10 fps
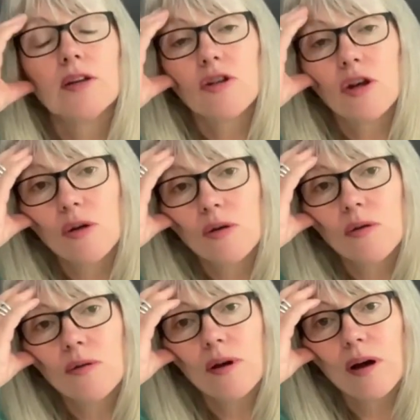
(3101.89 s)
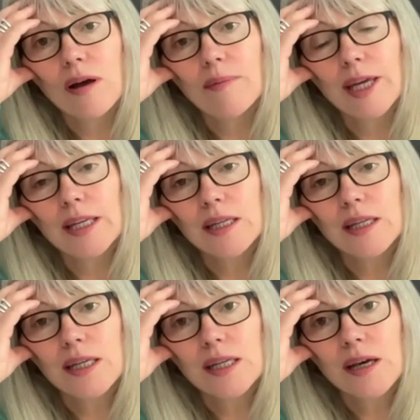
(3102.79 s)
So, I mean,
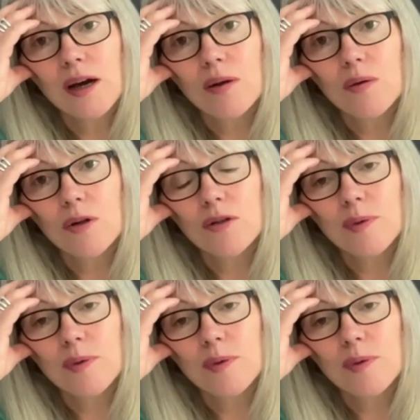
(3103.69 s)
I would